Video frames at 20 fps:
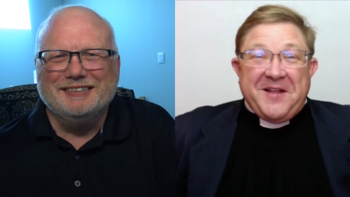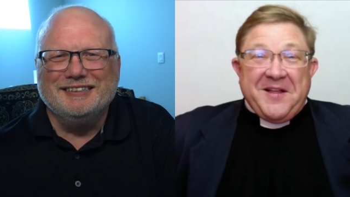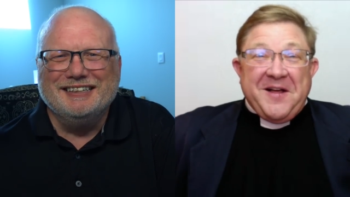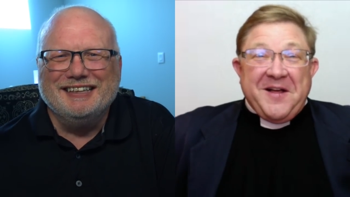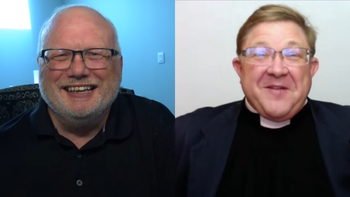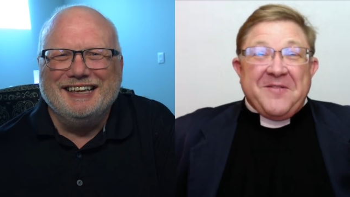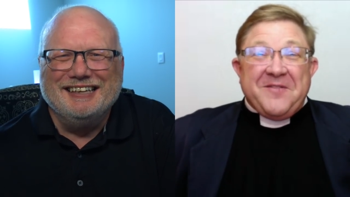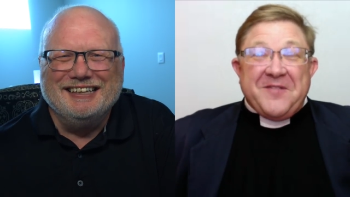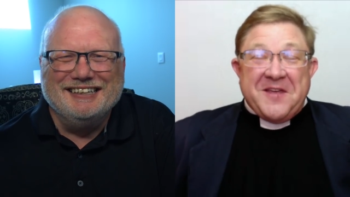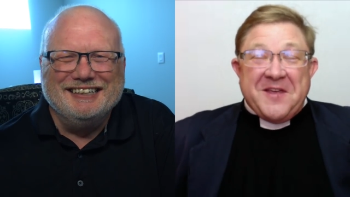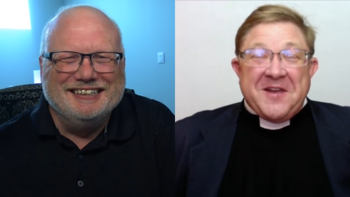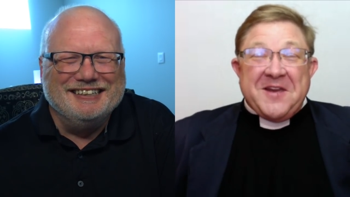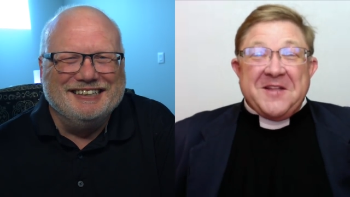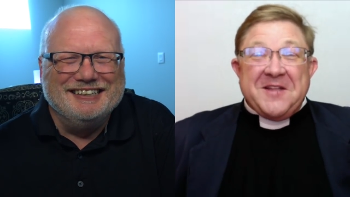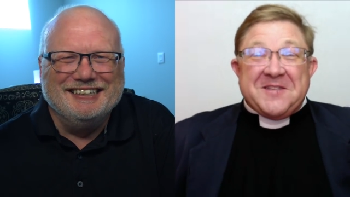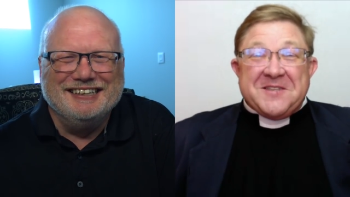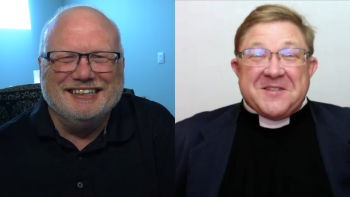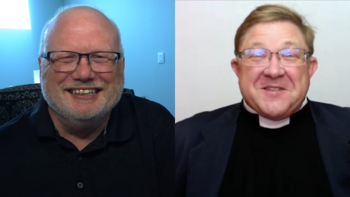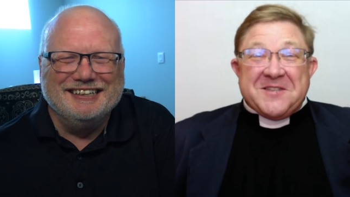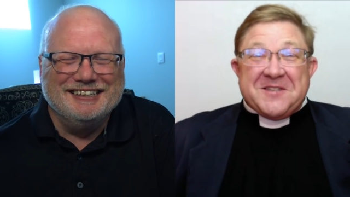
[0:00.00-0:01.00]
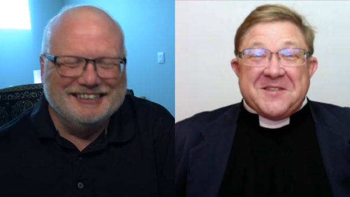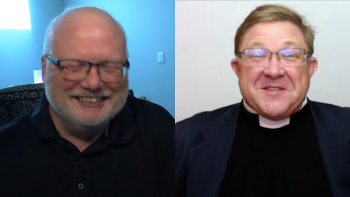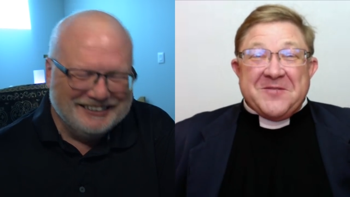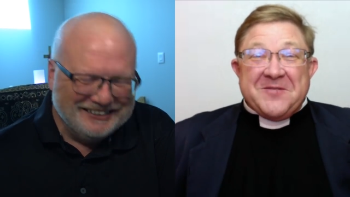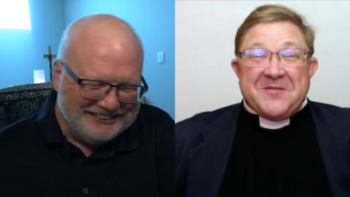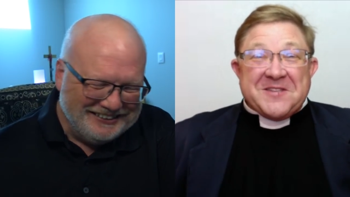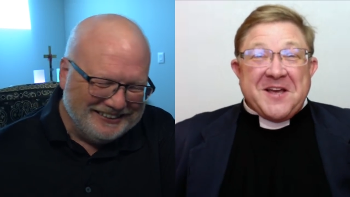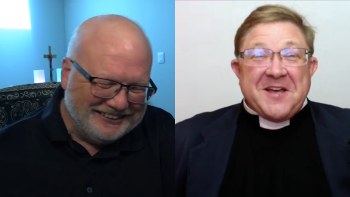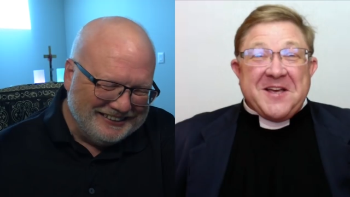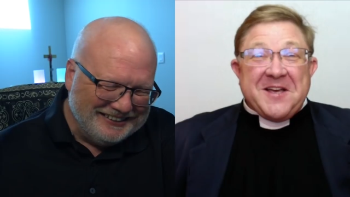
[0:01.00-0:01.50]
Speaker 1: of any service
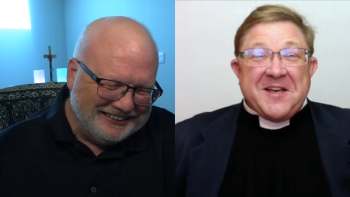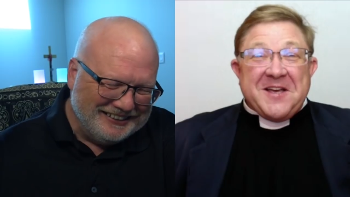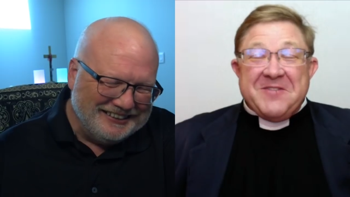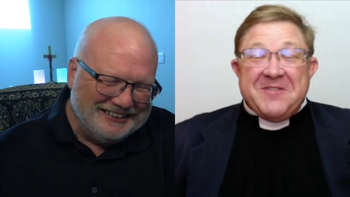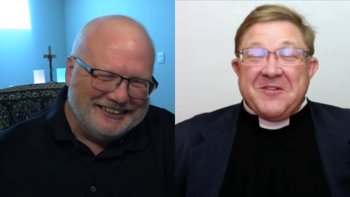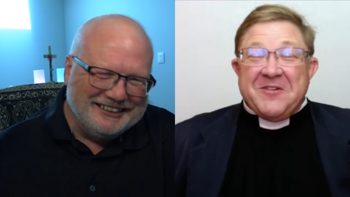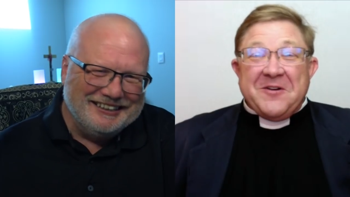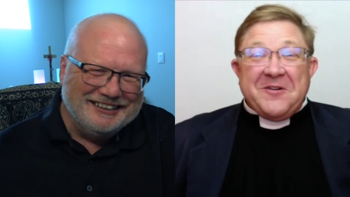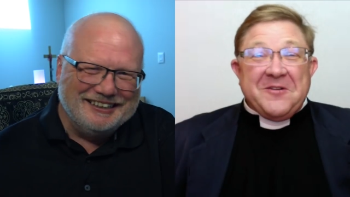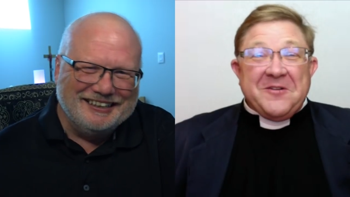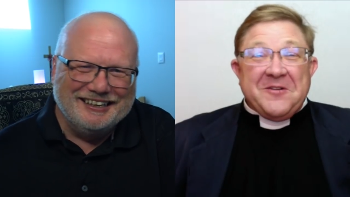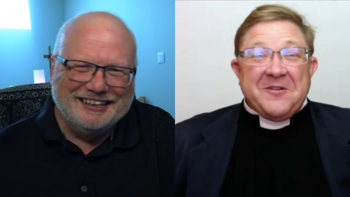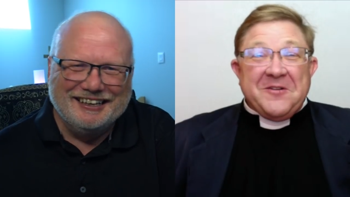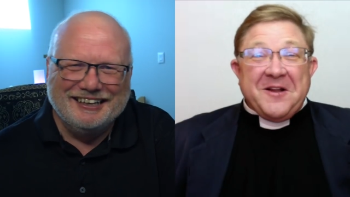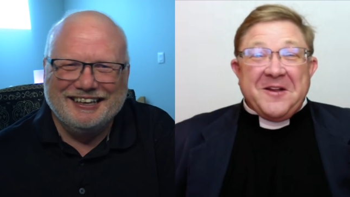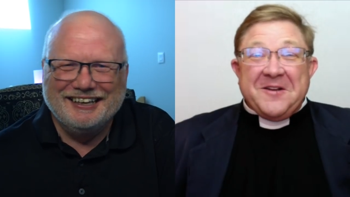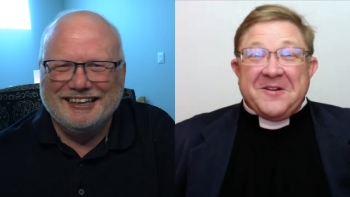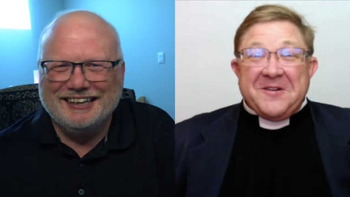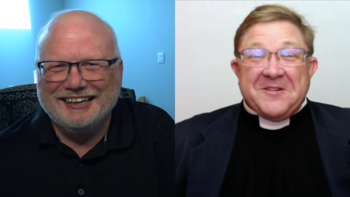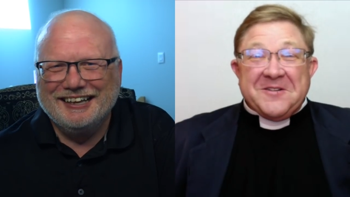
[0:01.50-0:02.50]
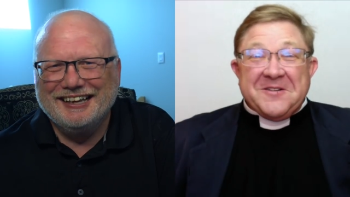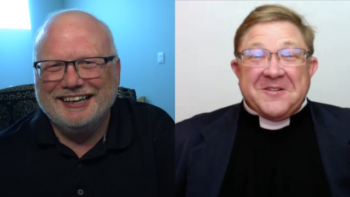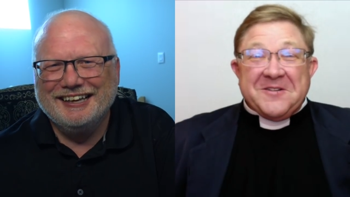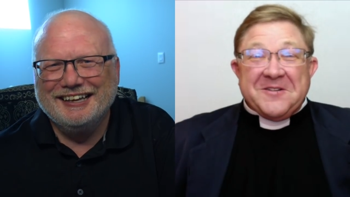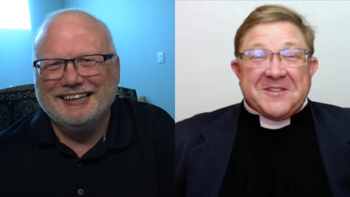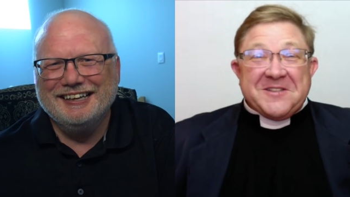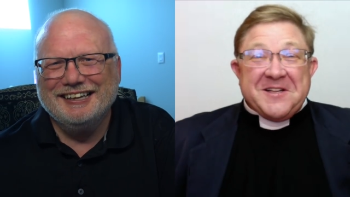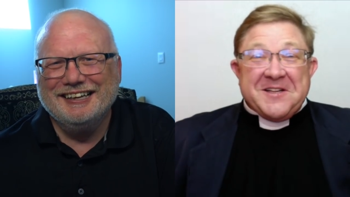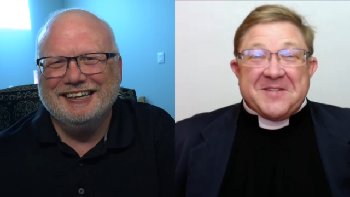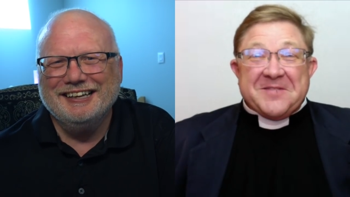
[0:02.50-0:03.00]
I can recall in a long
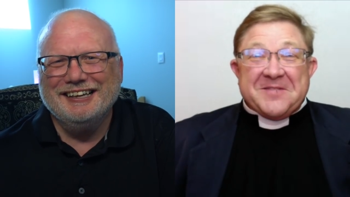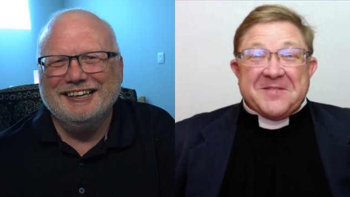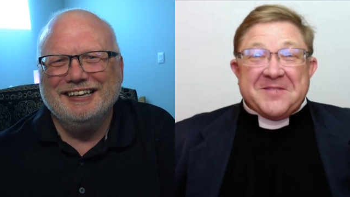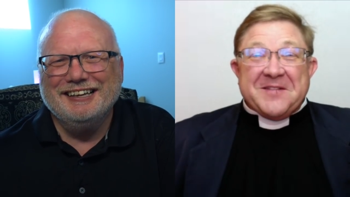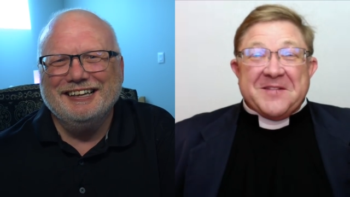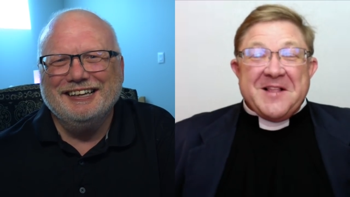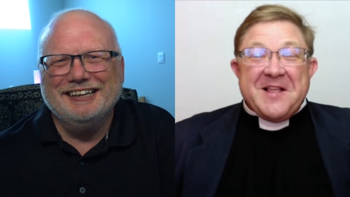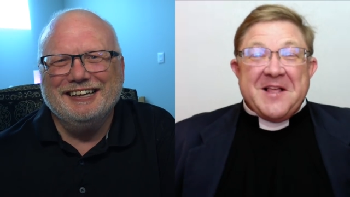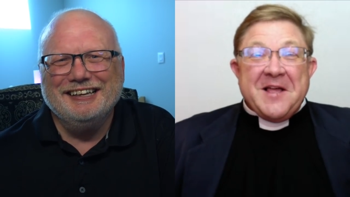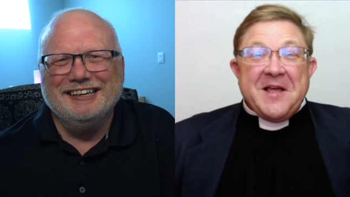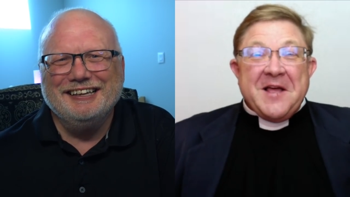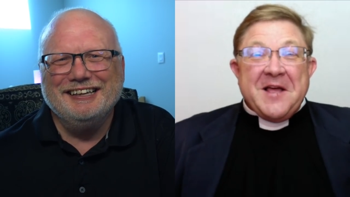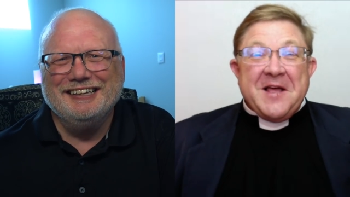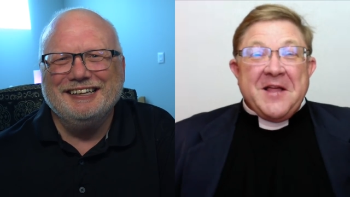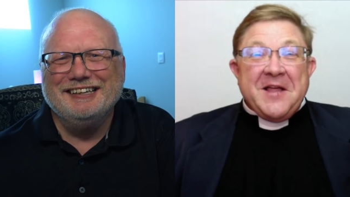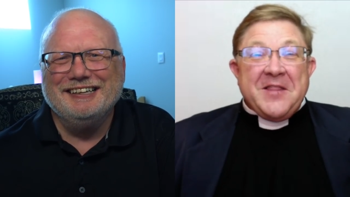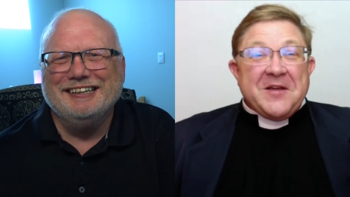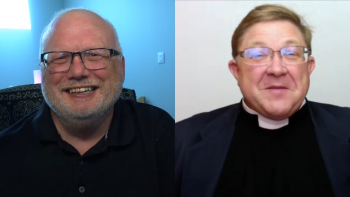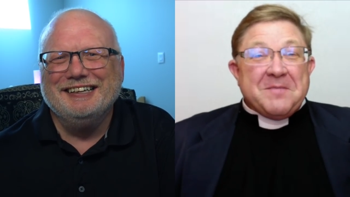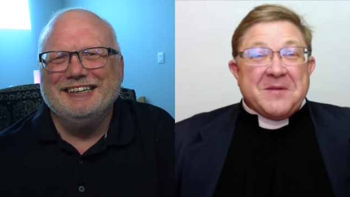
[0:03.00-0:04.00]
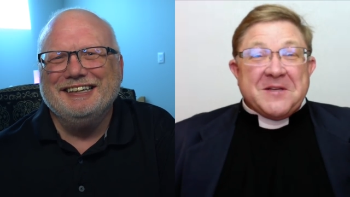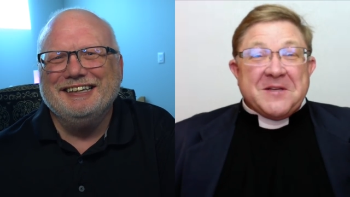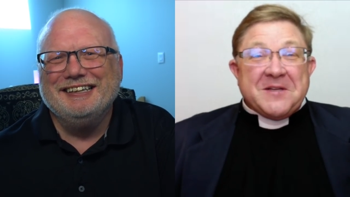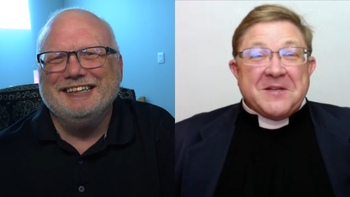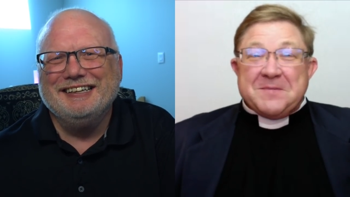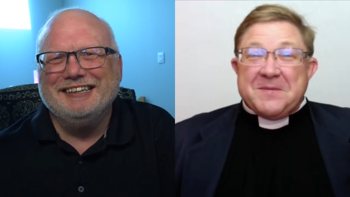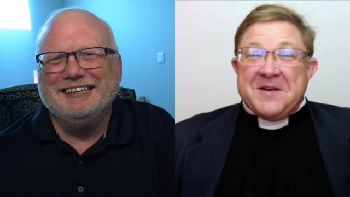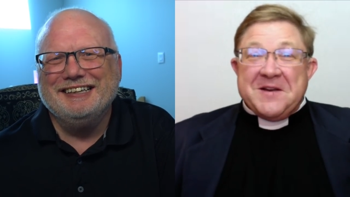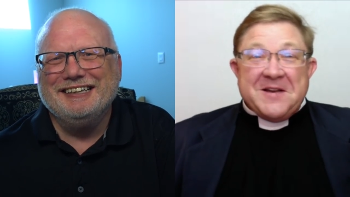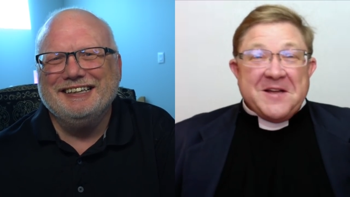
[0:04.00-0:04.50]
time. There
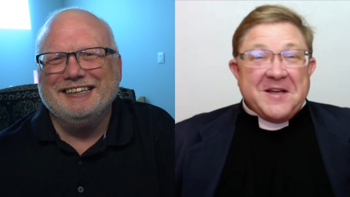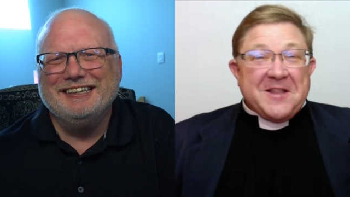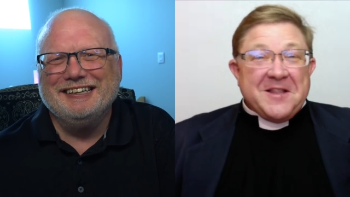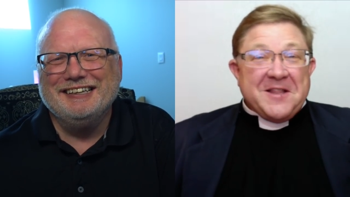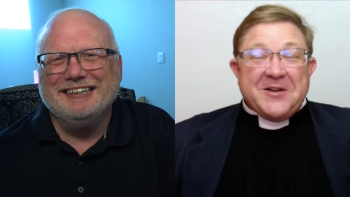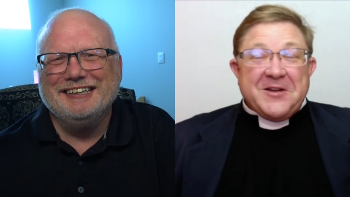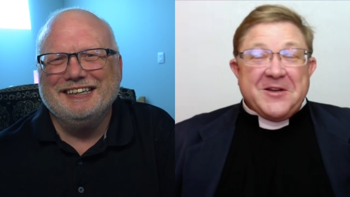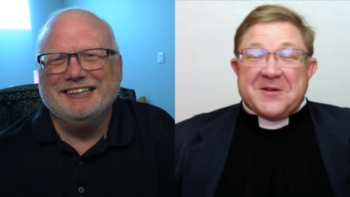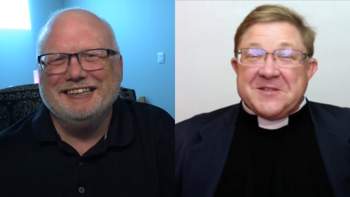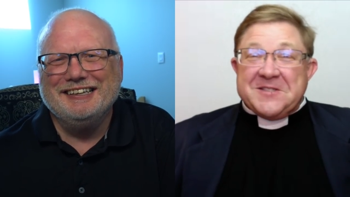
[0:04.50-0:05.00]
must be nothing